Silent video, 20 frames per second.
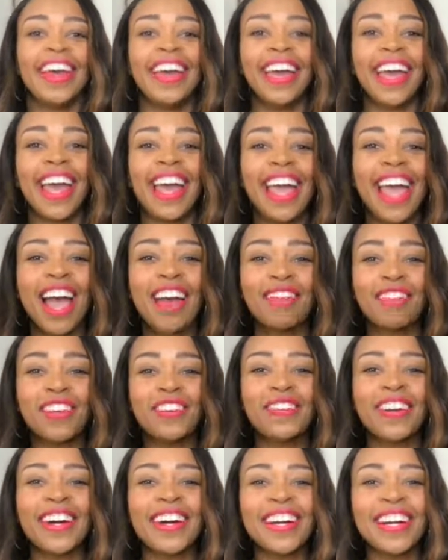Hey
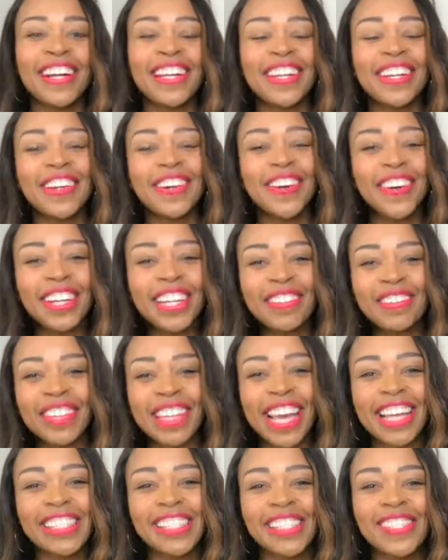everyone, Courtney
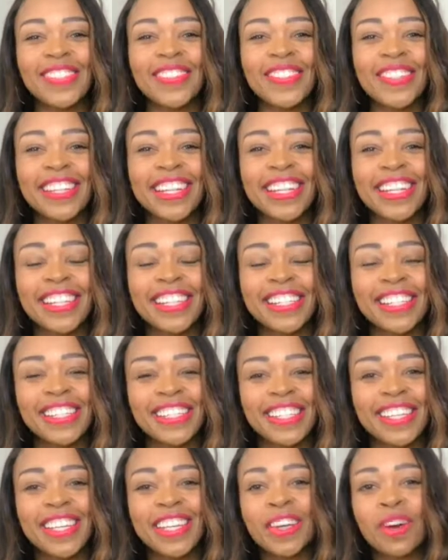McKenzie Newell here,
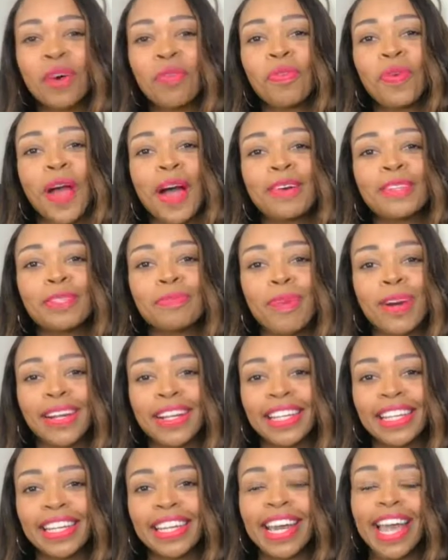CEO of Crowns
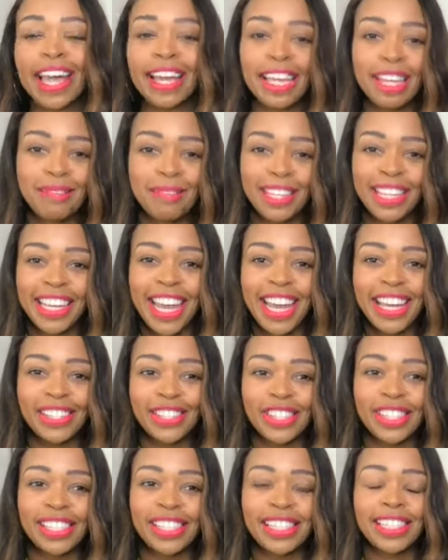Marketing and
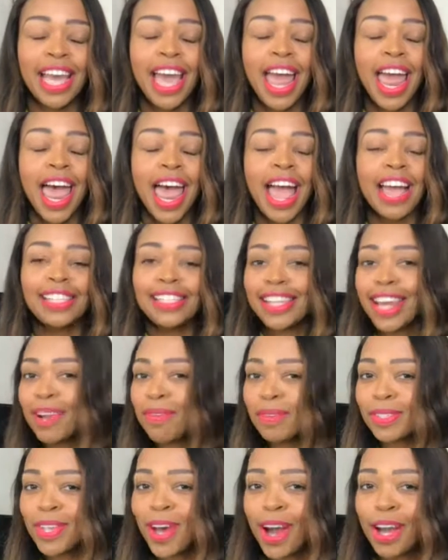Communications. And today
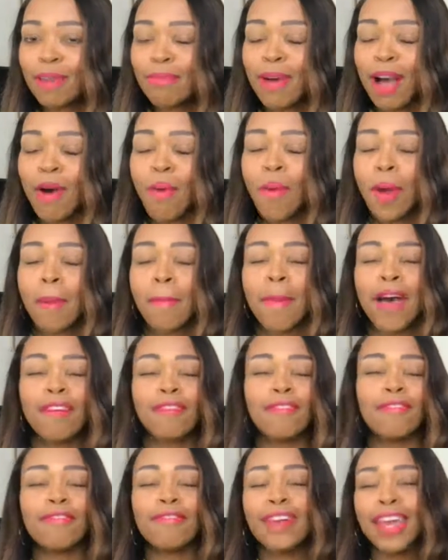we're talking about one of my
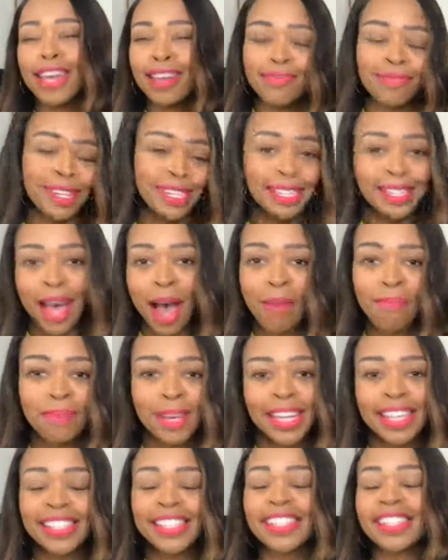favorite
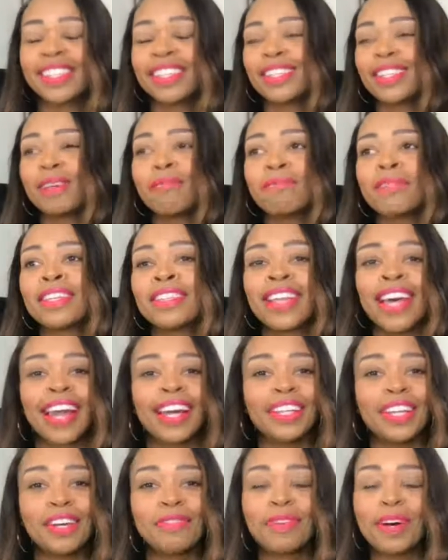topics, something that I
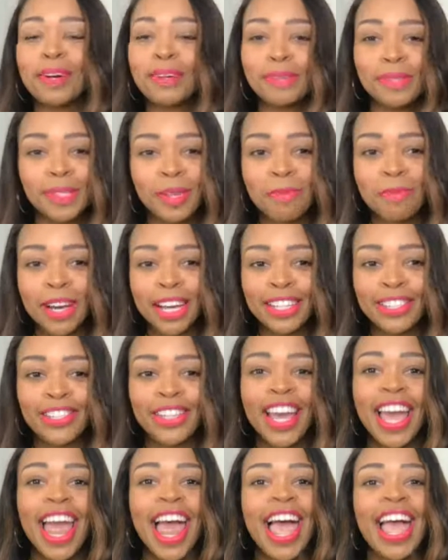love oh so much,
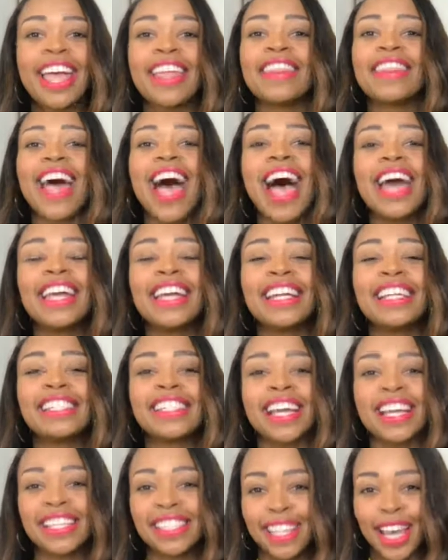and that is
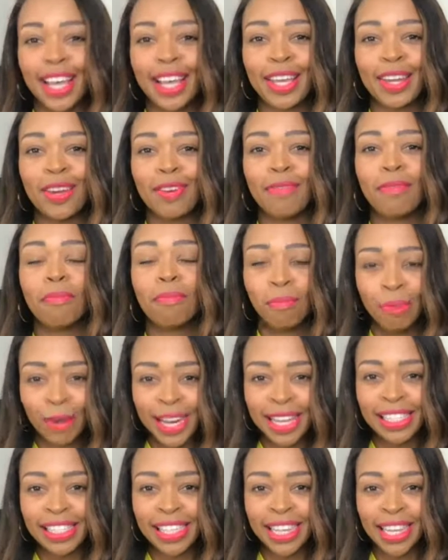executive
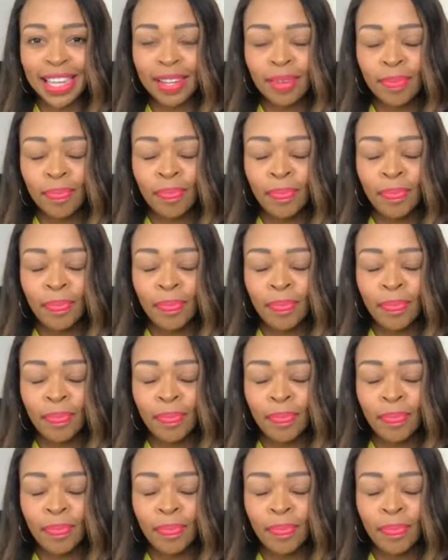branding.